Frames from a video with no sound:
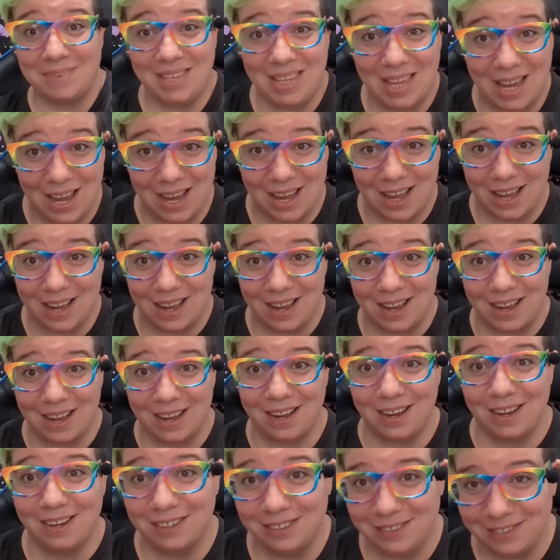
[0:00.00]

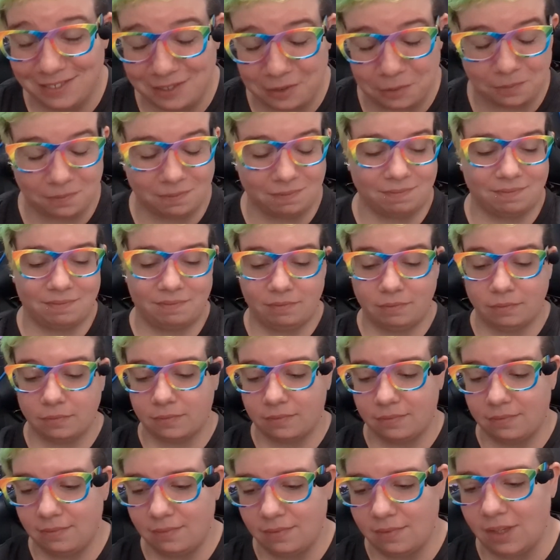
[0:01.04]
Yay.
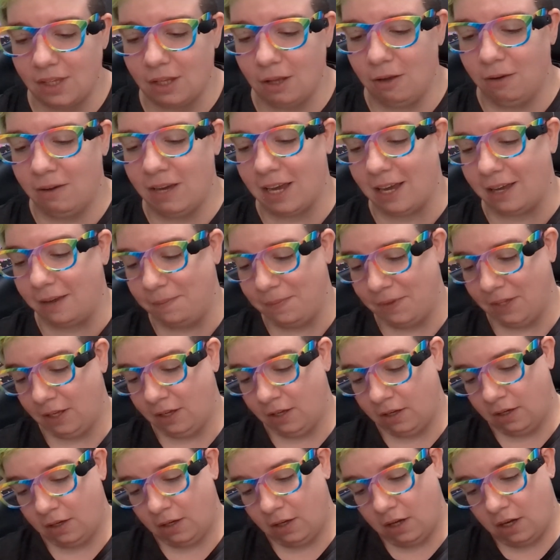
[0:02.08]
Okay.
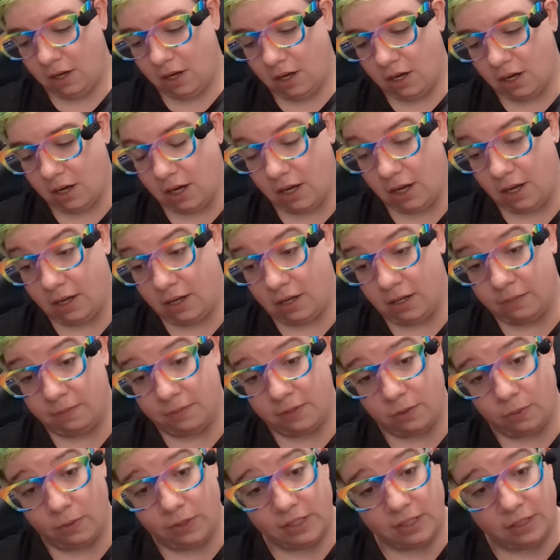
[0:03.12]

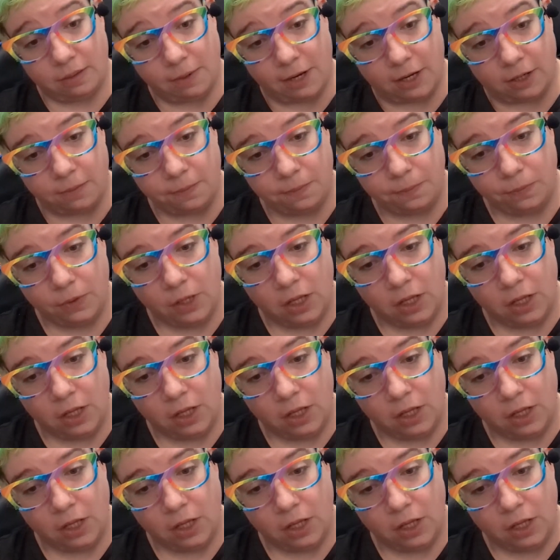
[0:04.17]
So what's it about?